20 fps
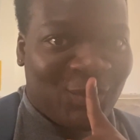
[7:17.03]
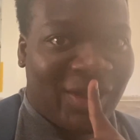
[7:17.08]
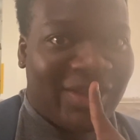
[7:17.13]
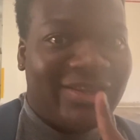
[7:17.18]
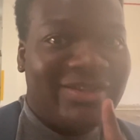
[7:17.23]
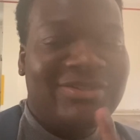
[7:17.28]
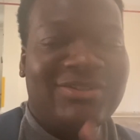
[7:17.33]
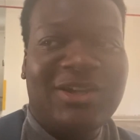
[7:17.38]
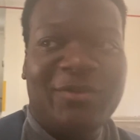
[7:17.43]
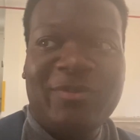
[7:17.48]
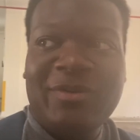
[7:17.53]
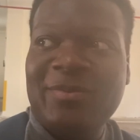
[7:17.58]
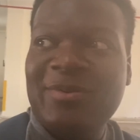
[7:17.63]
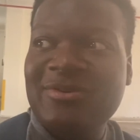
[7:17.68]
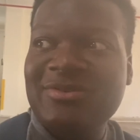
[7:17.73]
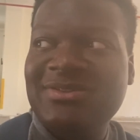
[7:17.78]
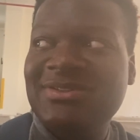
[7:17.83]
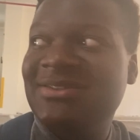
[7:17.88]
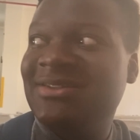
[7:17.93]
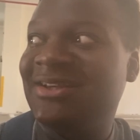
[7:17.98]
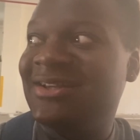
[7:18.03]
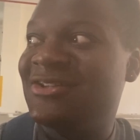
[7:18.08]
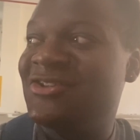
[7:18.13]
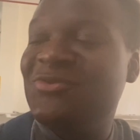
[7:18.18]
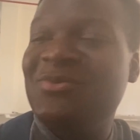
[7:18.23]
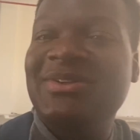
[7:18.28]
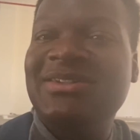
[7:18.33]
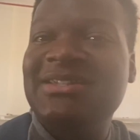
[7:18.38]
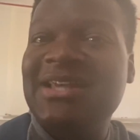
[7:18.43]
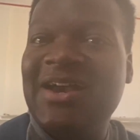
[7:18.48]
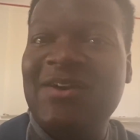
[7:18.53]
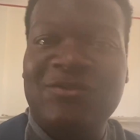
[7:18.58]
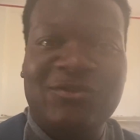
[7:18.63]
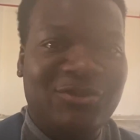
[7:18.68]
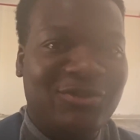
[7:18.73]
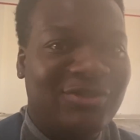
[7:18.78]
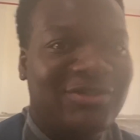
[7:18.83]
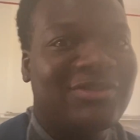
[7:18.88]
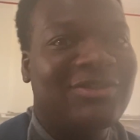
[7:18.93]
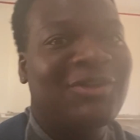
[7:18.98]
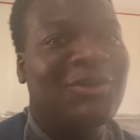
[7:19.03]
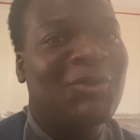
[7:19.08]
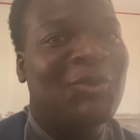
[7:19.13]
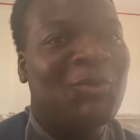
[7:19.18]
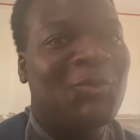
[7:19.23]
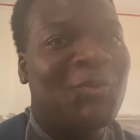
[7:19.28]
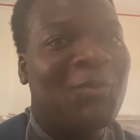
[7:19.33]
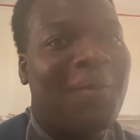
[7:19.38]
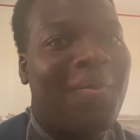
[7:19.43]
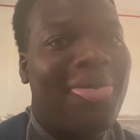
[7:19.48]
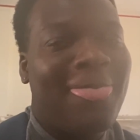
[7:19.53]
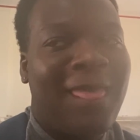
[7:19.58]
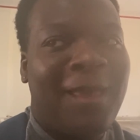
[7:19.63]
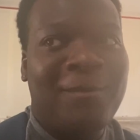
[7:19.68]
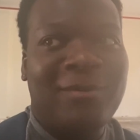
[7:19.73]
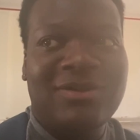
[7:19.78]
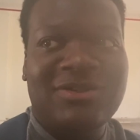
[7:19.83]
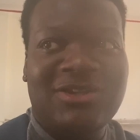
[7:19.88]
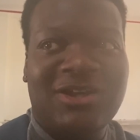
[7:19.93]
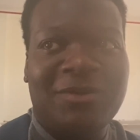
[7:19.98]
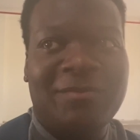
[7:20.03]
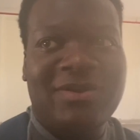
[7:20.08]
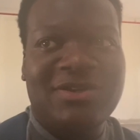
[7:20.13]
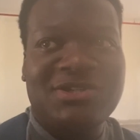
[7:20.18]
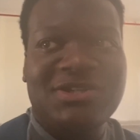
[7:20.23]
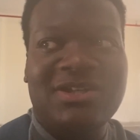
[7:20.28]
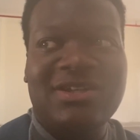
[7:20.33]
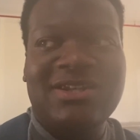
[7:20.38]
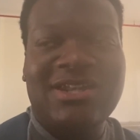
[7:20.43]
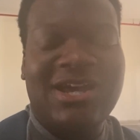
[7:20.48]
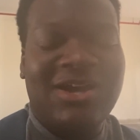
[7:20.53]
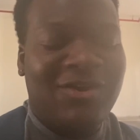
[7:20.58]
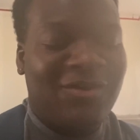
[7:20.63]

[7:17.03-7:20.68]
This is gonna be posted like 2 weeks after, so I wanna talk my shit now.